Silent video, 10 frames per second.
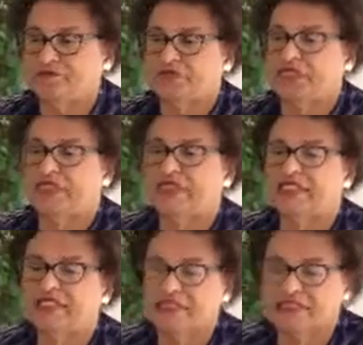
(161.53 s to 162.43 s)
but
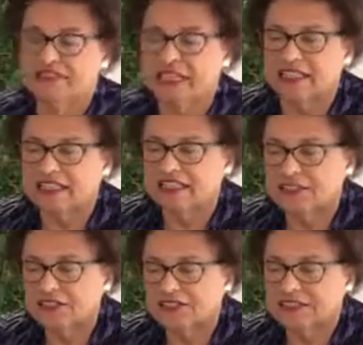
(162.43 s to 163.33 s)
he's not
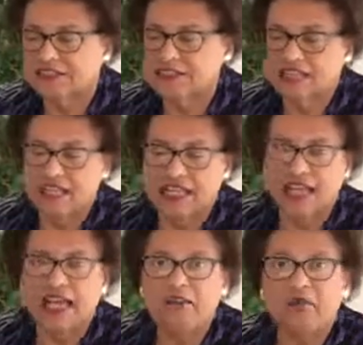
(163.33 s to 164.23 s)
here. He's
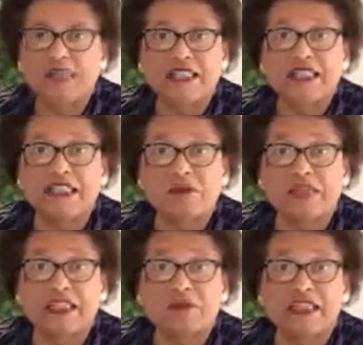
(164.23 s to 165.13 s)
out picking up
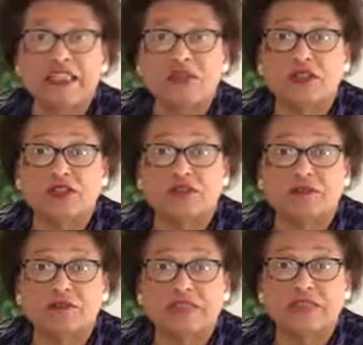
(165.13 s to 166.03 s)
my granddaughter
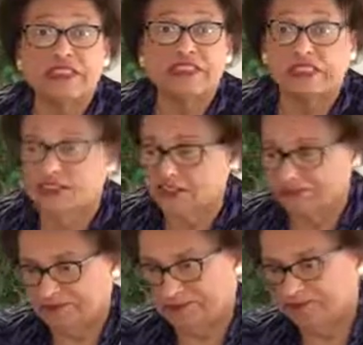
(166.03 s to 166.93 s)
from the train station.
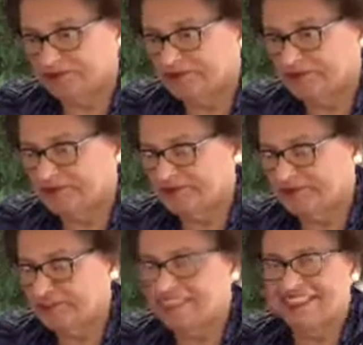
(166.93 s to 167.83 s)

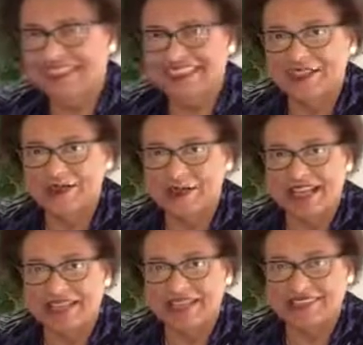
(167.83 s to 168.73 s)
He'll be
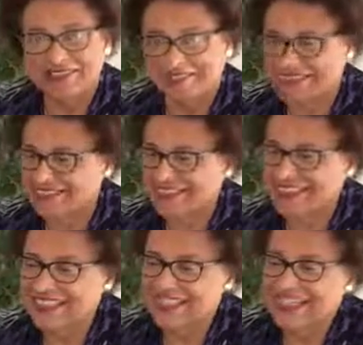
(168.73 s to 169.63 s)
back soon.
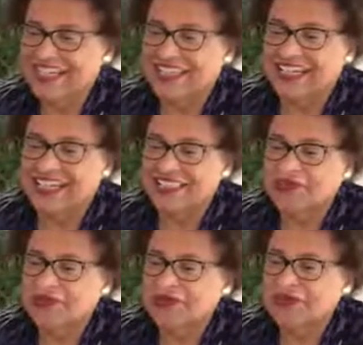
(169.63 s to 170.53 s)
The
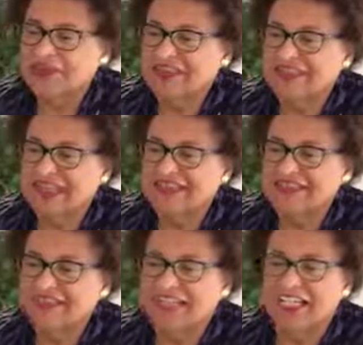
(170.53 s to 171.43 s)
word for today is
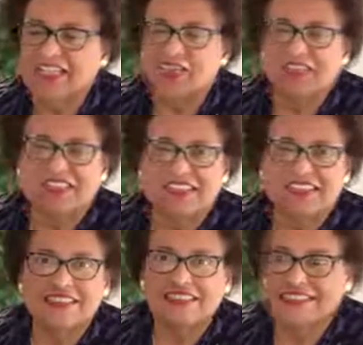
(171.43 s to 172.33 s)
divine order.
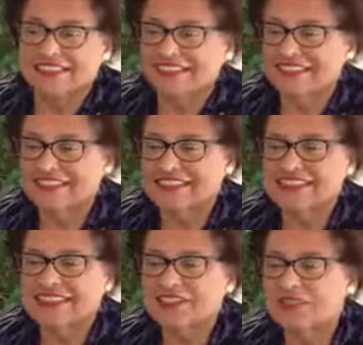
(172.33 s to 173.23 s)

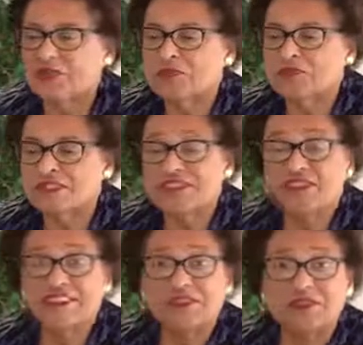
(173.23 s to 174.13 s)
Sunday, November
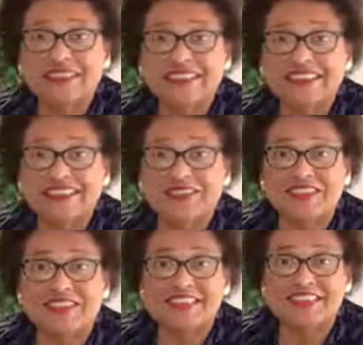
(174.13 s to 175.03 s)
7th,
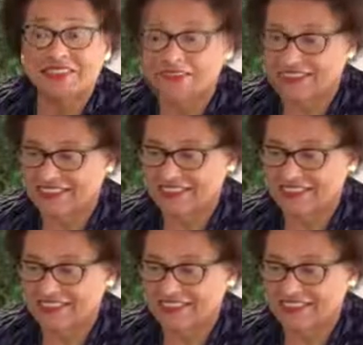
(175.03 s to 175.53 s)
2021.